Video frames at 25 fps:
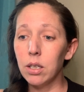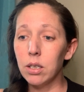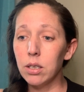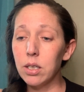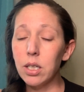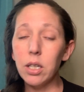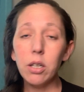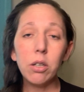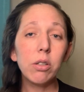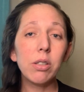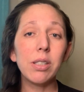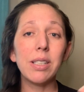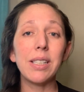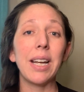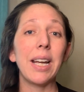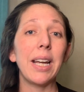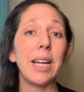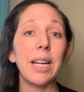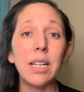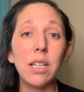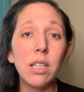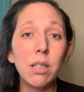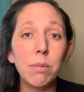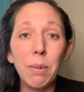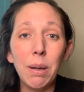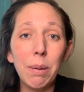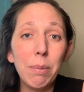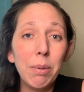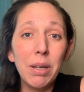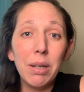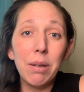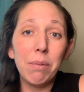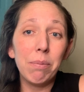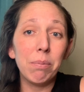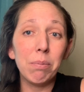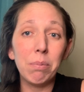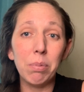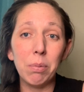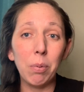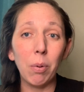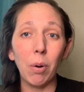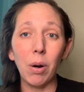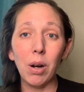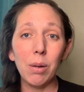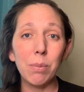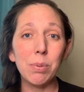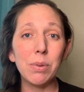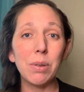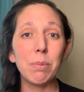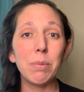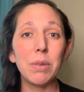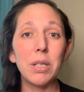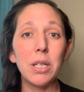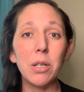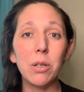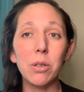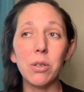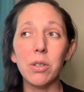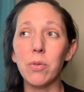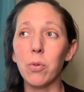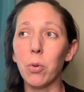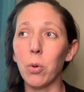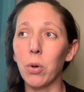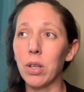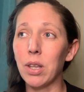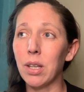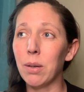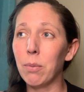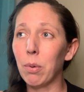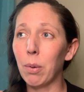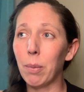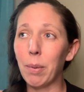tear stained. Maybe it brought up some tears for them,